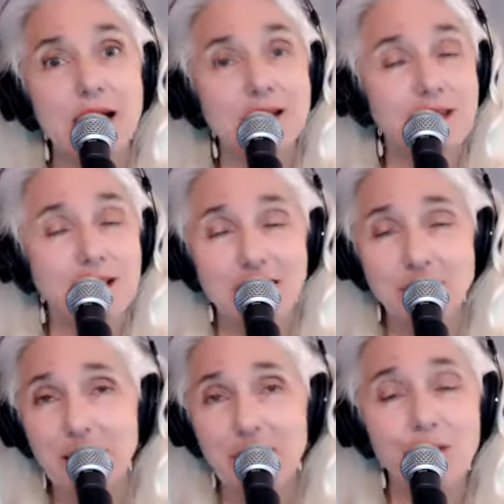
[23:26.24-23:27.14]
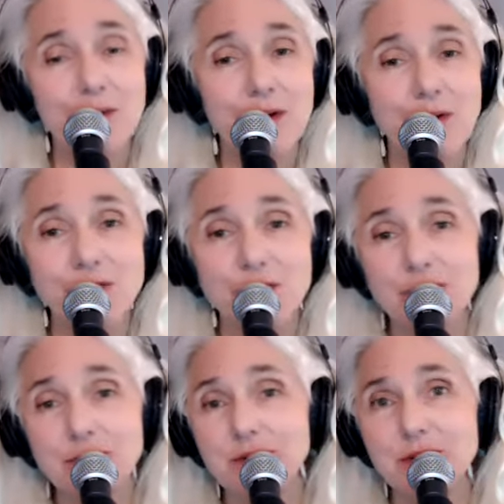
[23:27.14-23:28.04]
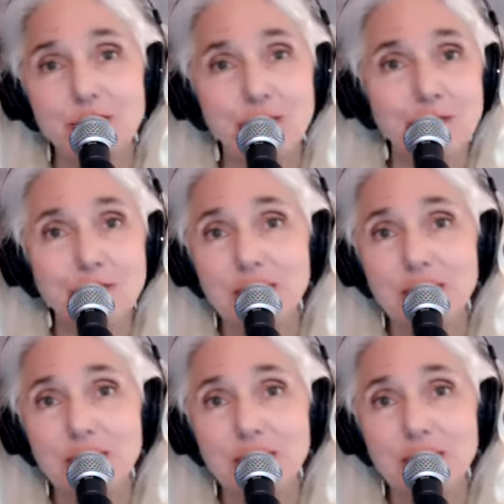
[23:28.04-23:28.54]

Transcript: to gain power over, you know,